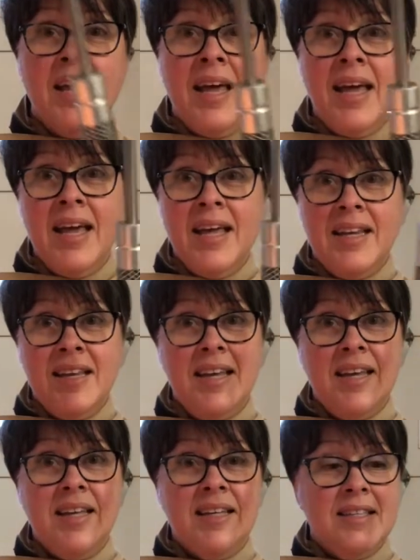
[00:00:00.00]
It
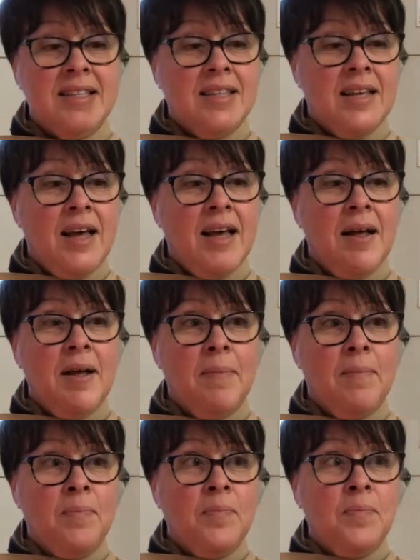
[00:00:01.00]
is
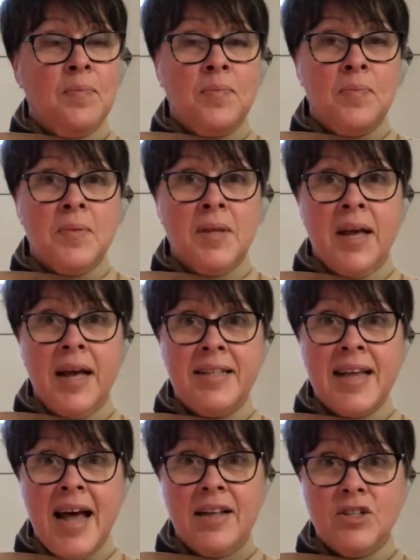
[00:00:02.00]

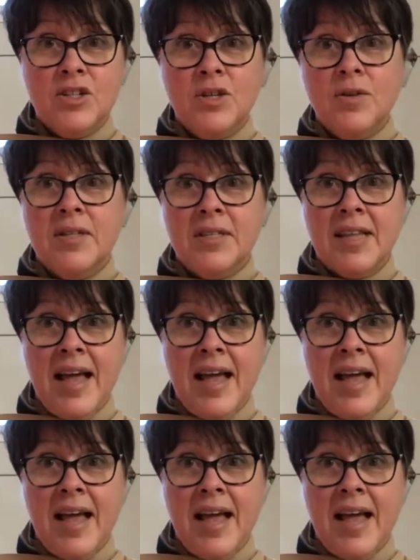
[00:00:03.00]
attached to this